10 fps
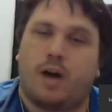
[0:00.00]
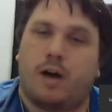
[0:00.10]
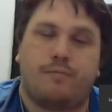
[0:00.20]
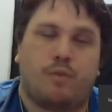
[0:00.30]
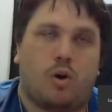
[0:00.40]

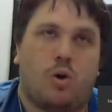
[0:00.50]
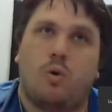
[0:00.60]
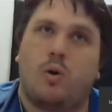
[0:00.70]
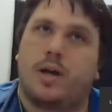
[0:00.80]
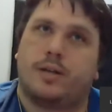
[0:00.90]
I've
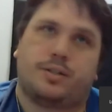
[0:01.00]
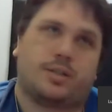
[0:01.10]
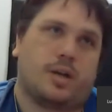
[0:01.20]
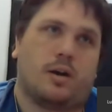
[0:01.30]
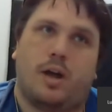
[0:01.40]
always
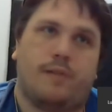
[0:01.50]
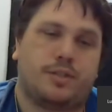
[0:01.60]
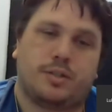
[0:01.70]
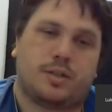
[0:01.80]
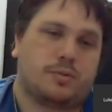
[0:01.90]
sung. Like, ever
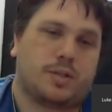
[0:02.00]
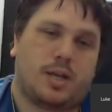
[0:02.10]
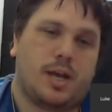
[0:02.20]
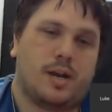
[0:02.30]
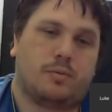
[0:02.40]
since I was a kid,